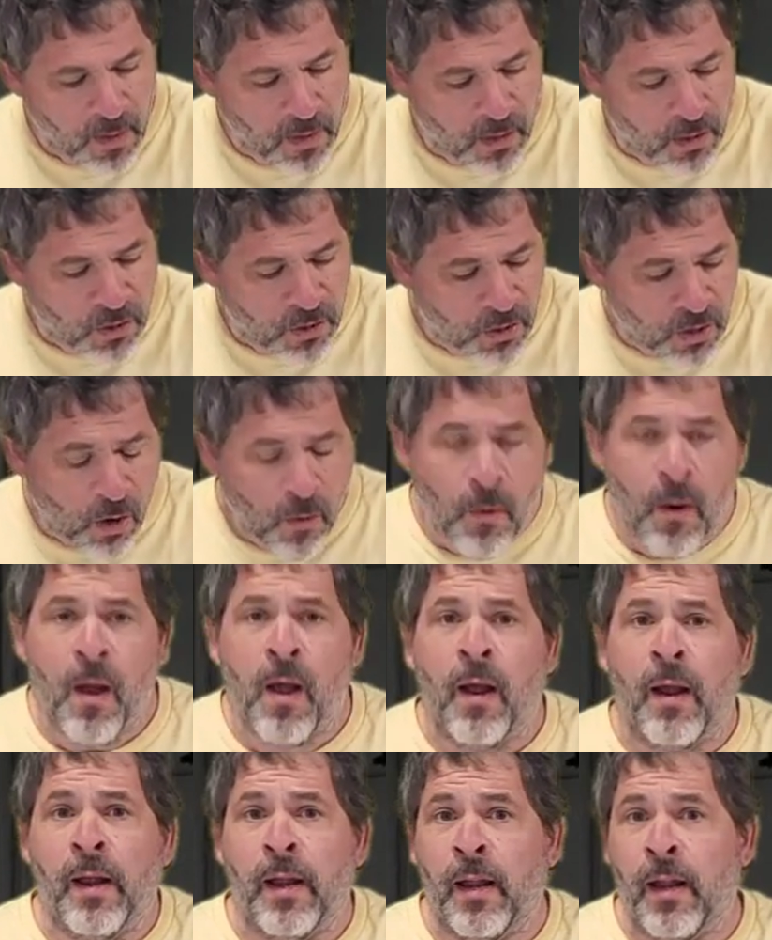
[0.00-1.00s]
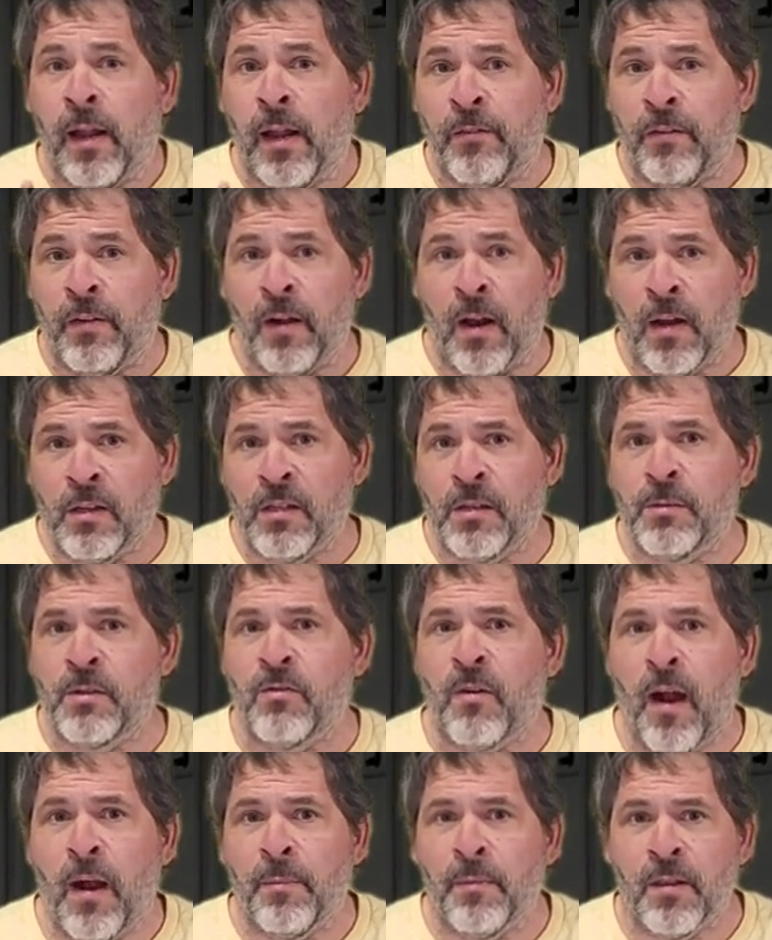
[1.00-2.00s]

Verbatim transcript: So if you're not subscribed